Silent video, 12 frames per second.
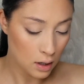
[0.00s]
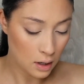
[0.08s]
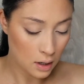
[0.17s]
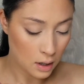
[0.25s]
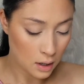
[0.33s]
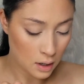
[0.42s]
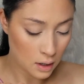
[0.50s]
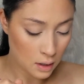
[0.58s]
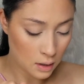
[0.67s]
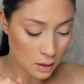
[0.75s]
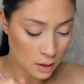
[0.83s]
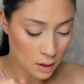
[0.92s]

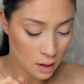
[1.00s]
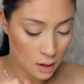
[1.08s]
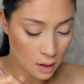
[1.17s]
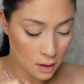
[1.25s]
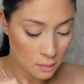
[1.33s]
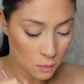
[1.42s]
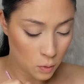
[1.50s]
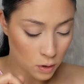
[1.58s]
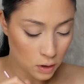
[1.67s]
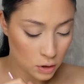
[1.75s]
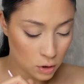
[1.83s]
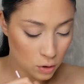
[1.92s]
And I'm
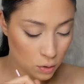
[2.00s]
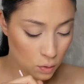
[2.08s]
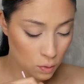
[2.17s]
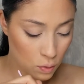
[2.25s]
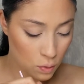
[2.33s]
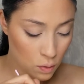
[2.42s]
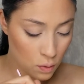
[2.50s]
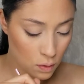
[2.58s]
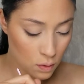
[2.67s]
going to